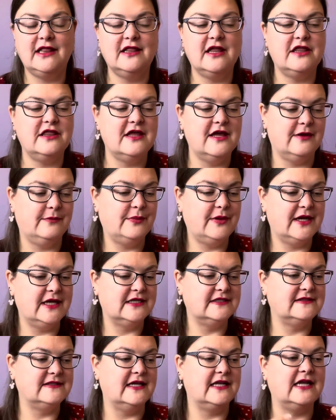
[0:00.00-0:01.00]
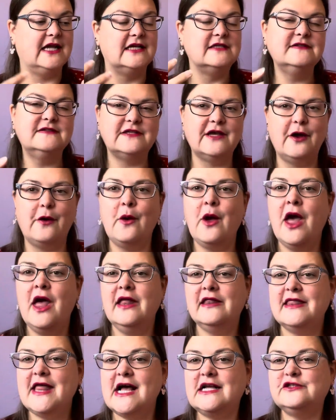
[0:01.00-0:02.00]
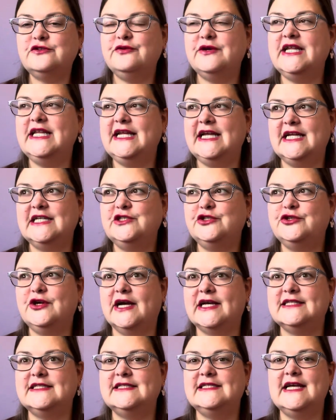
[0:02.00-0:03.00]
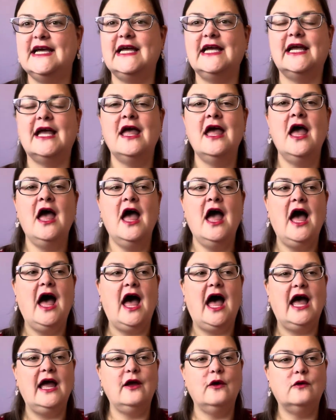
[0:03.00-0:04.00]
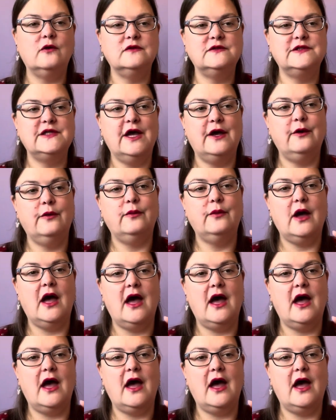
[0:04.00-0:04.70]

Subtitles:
the third person. And so that's really interesting. I also